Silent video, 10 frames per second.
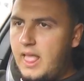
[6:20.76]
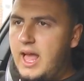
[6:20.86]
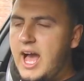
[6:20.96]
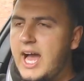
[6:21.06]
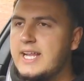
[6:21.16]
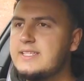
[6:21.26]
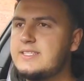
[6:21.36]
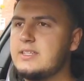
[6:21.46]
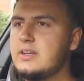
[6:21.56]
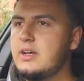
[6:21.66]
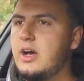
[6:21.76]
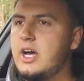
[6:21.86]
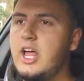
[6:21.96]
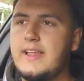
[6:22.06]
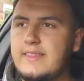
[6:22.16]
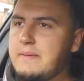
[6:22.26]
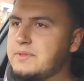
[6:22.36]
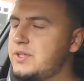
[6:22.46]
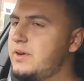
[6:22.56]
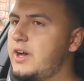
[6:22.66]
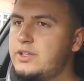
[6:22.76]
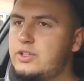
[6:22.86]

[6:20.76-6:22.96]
And I like the M2. I heard